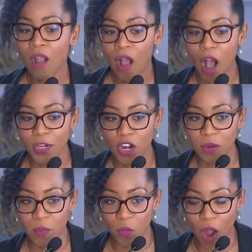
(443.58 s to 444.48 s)
on
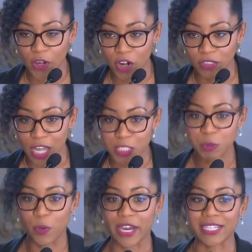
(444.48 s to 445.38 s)
her
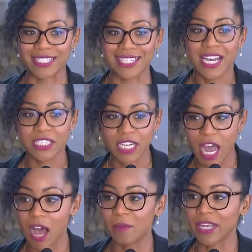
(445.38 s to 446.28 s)
lunch breaks to
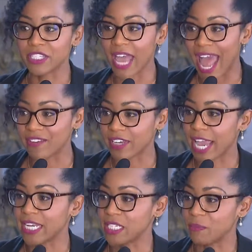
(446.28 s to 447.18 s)
come and to
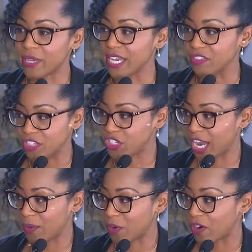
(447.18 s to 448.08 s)
advocate and to be in the
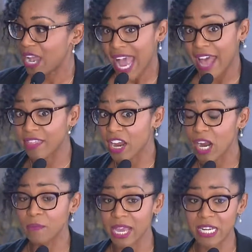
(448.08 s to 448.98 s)
chamber. And there
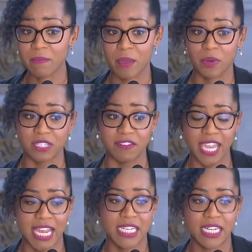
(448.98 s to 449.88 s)
are many members of the
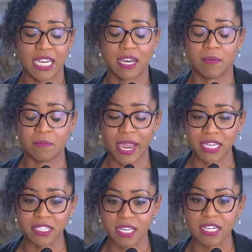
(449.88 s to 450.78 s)
India
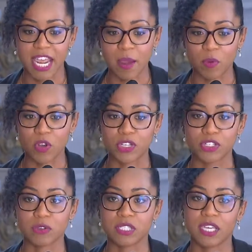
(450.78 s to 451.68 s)
Basin Neighborhood
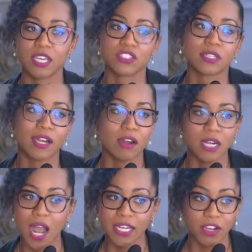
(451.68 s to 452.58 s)
Association that are
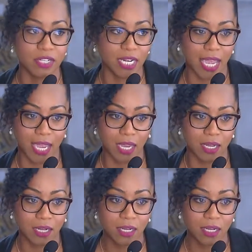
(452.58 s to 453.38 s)
not here today,